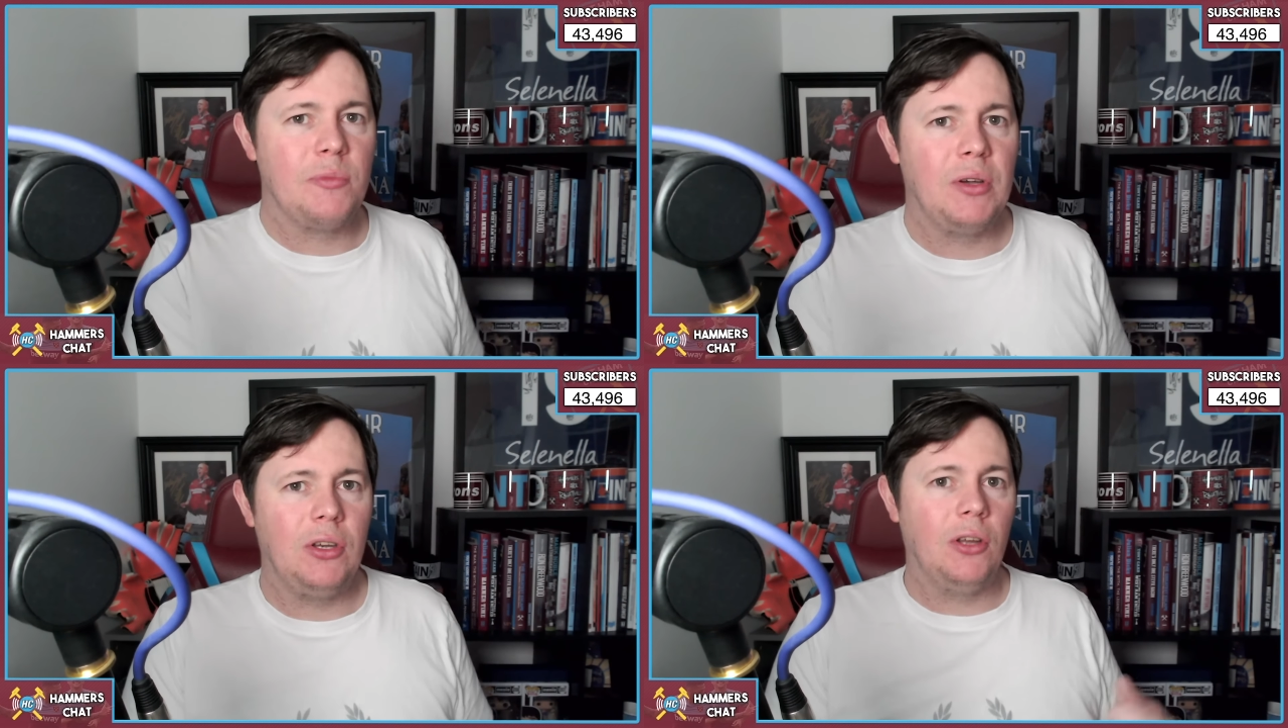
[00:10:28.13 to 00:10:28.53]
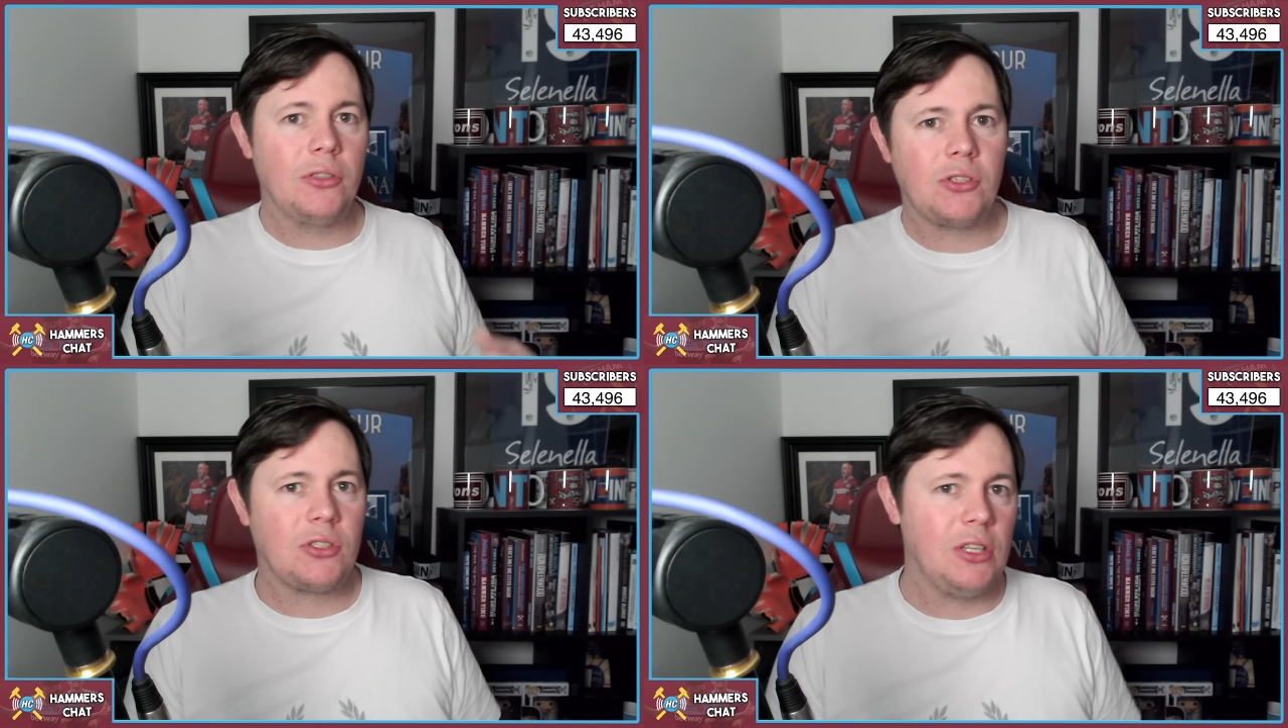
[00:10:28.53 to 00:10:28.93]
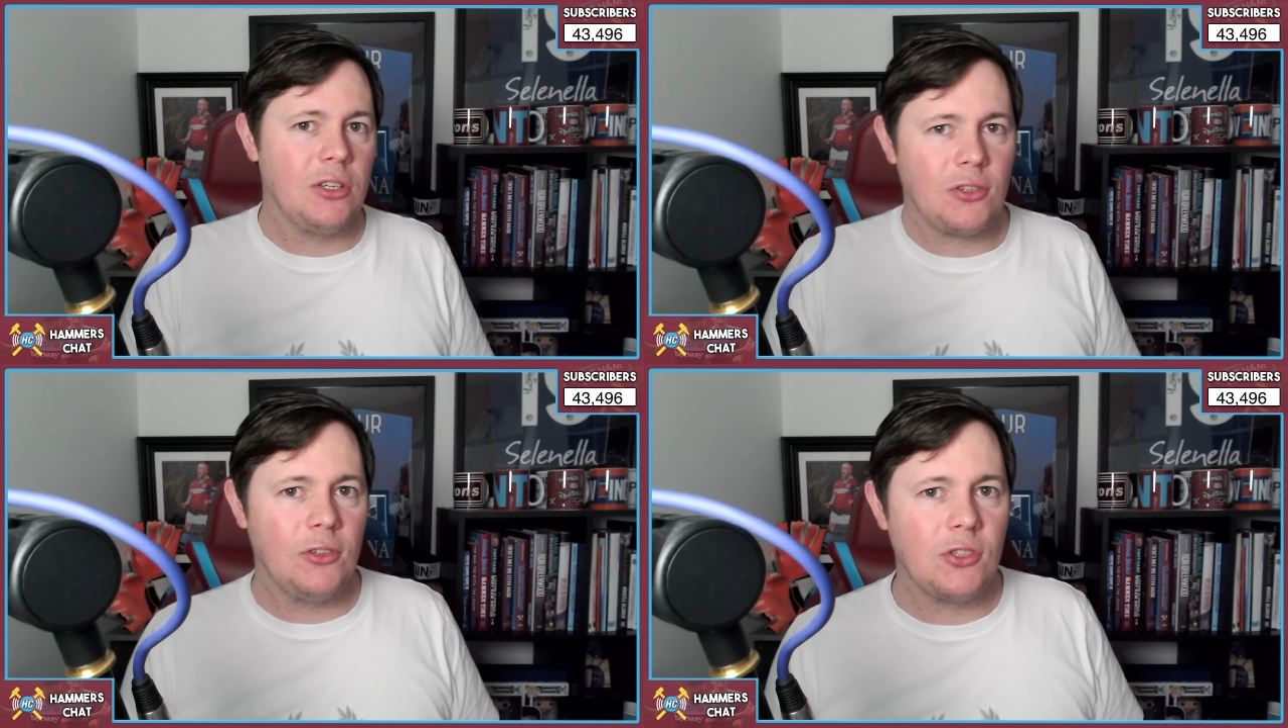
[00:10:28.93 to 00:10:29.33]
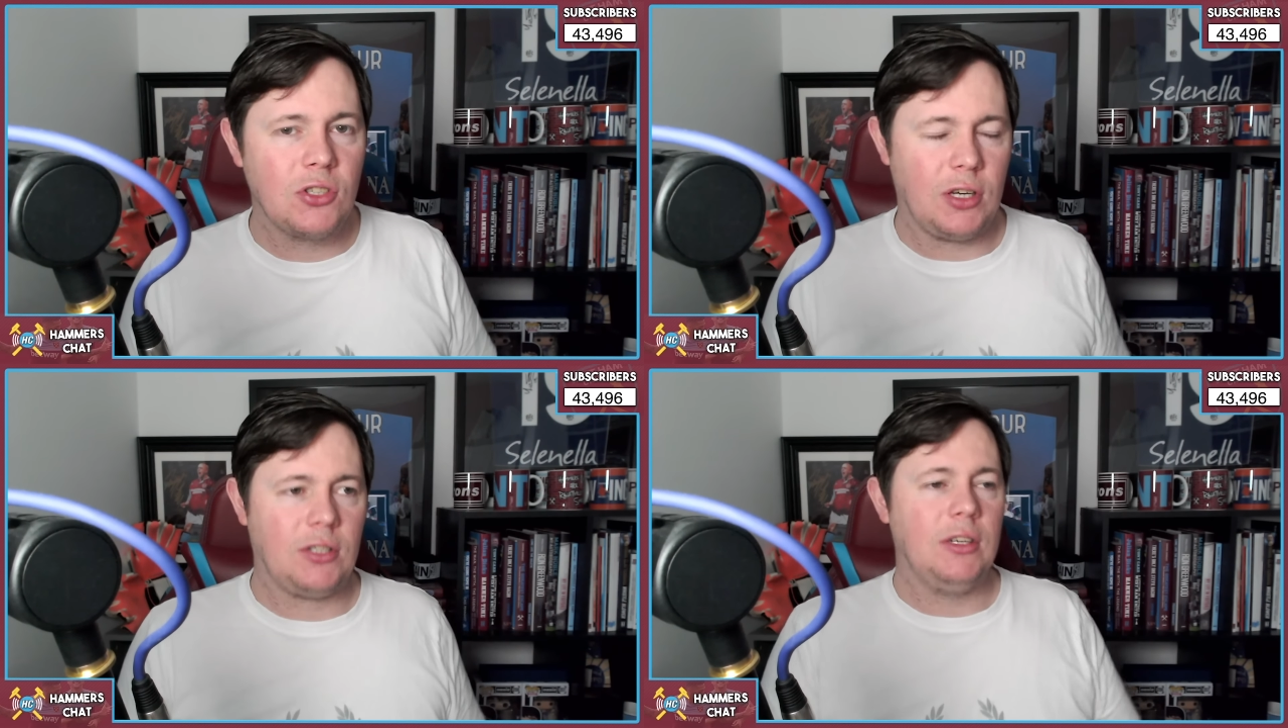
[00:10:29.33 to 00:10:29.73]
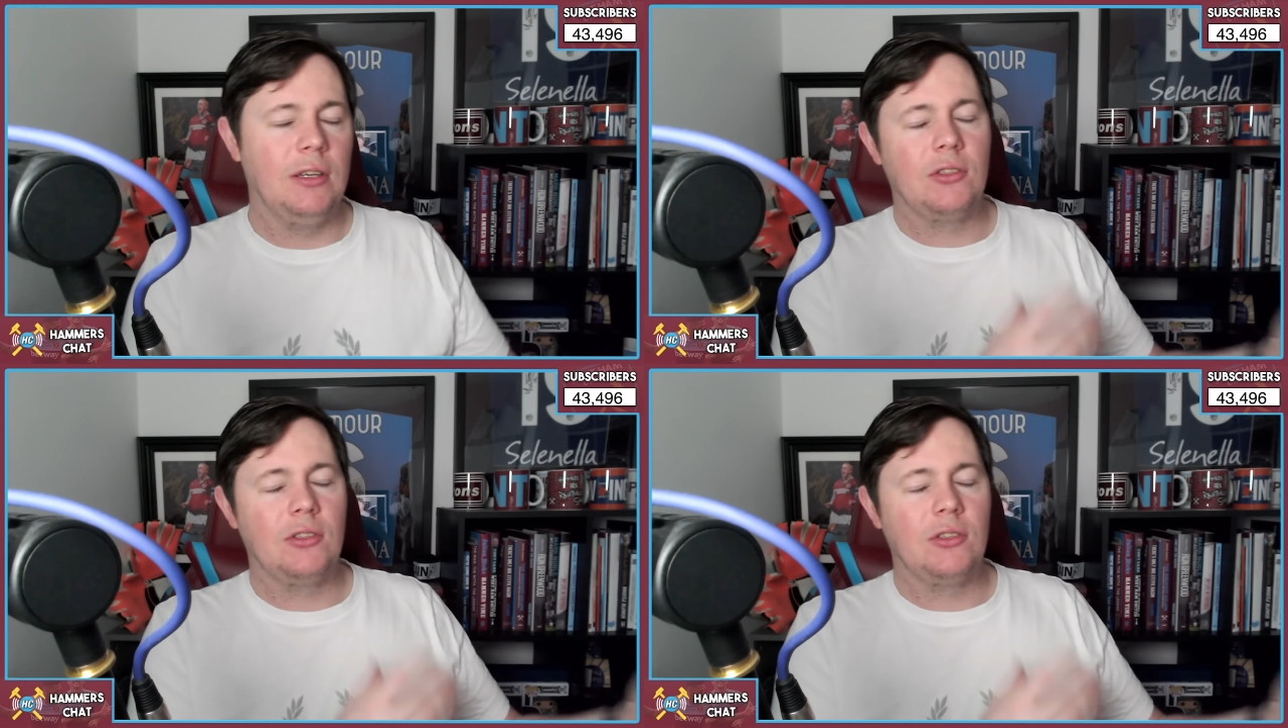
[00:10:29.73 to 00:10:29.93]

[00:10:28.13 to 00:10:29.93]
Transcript: million, others are saying it's 116.